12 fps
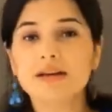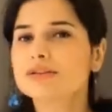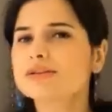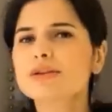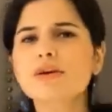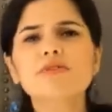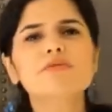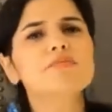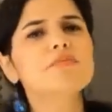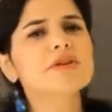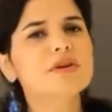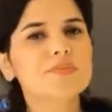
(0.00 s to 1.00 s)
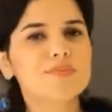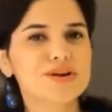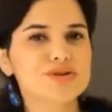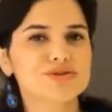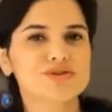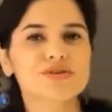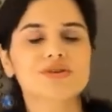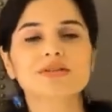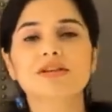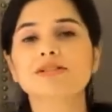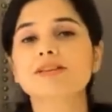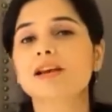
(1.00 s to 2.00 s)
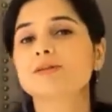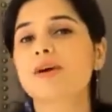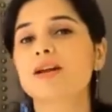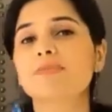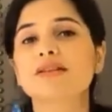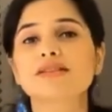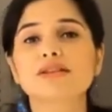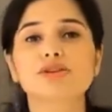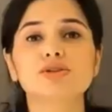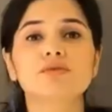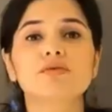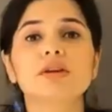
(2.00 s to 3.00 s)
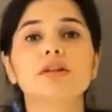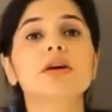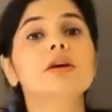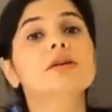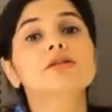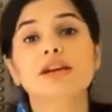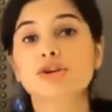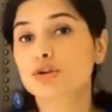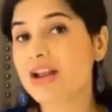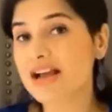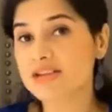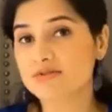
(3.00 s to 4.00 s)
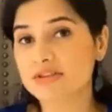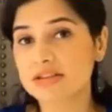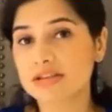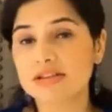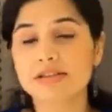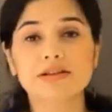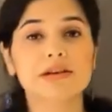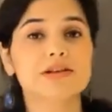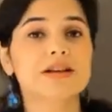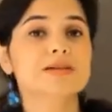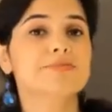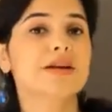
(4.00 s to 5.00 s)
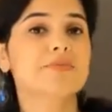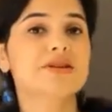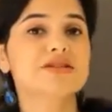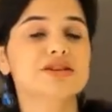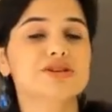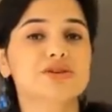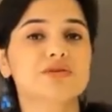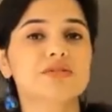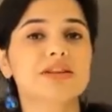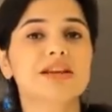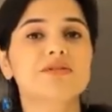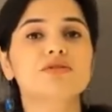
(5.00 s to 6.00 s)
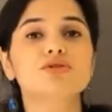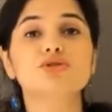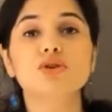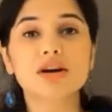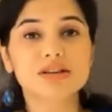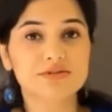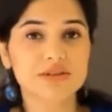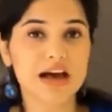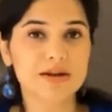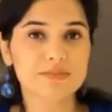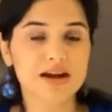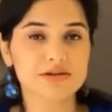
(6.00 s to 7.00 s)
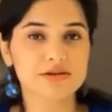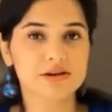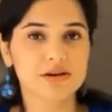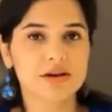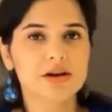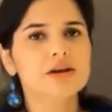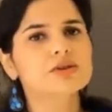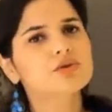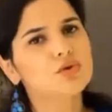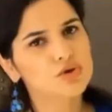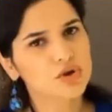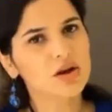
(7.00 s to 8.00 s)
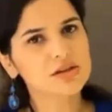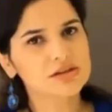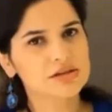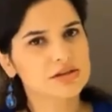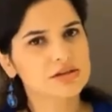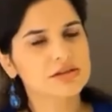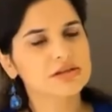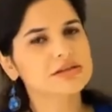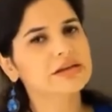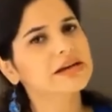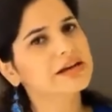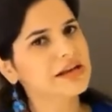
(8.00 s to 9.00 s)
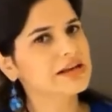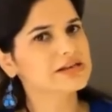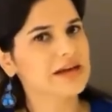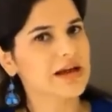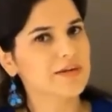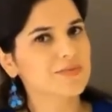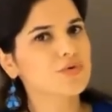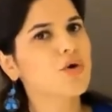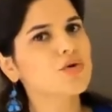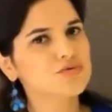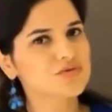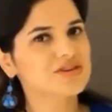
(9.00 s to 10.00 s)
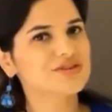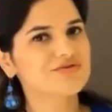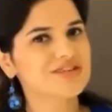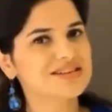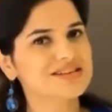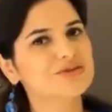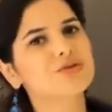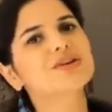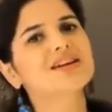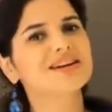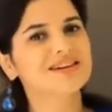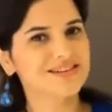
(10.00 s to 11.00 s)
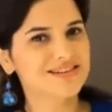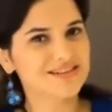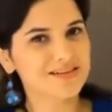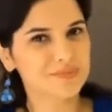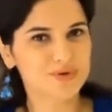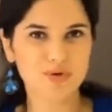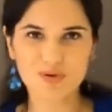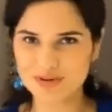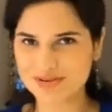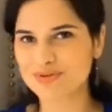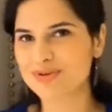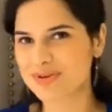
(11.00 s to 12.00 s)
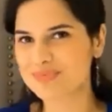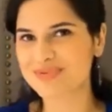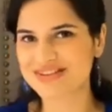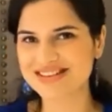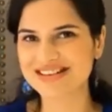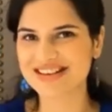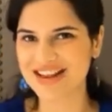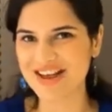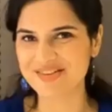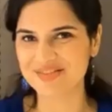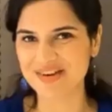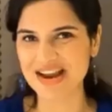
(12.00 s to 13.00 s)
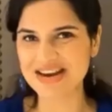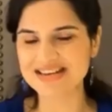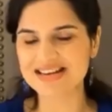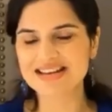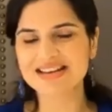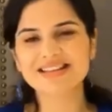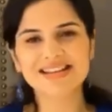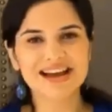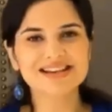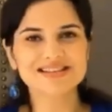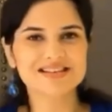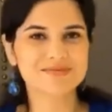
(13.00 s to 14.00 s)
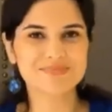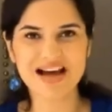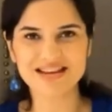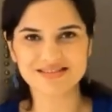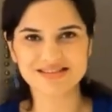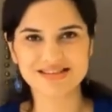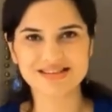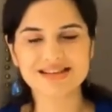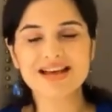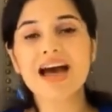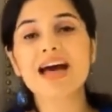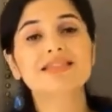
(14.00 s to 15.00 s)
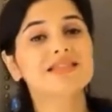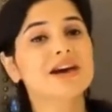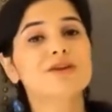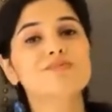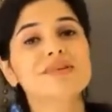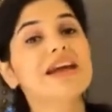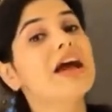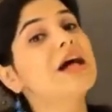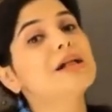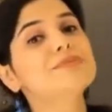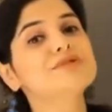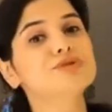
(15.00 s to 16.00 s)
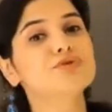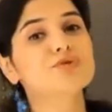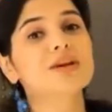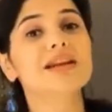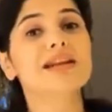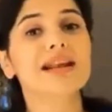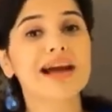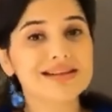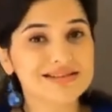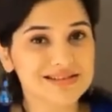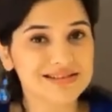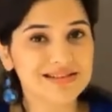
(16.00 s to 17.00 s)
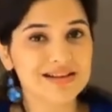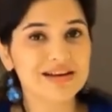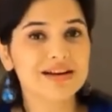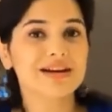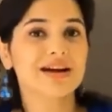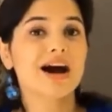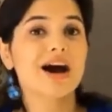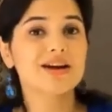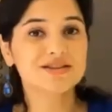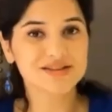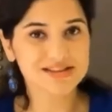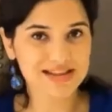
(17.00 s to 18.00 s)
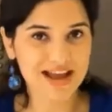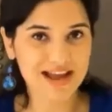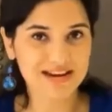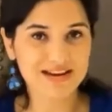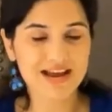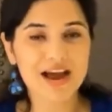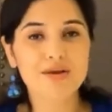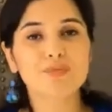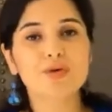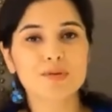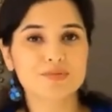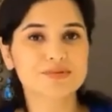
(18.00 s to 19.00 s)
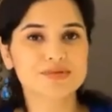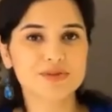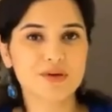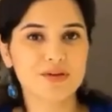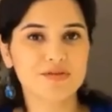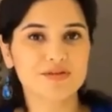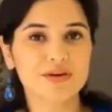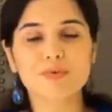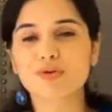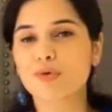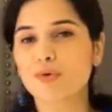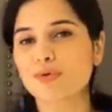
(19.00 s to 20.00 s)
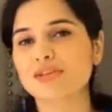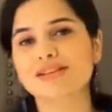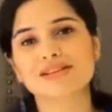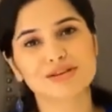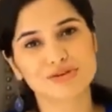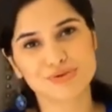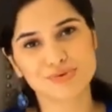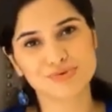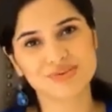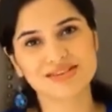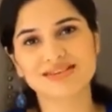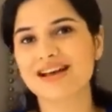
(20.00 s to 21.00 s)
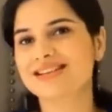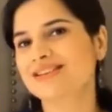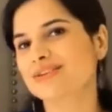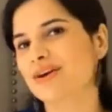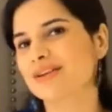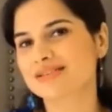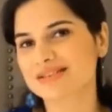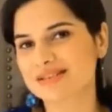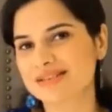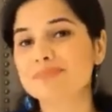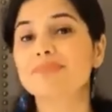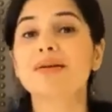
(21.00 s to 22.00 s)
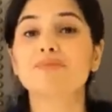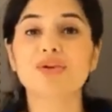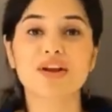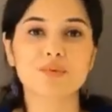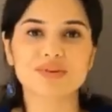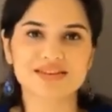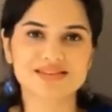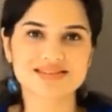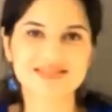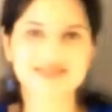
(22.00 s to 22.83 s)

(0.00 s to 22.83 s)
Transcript: There's a lot of peer pressure, there's experimentation with sexual activities, there's experimentation with even drugs for that matter. So adolescence is a great time not only to fixate on career but also on your personal life, right? The idea is balance, and therapy helps you enlighten, understand and problem solve about all these issues that adolescence may bring with it.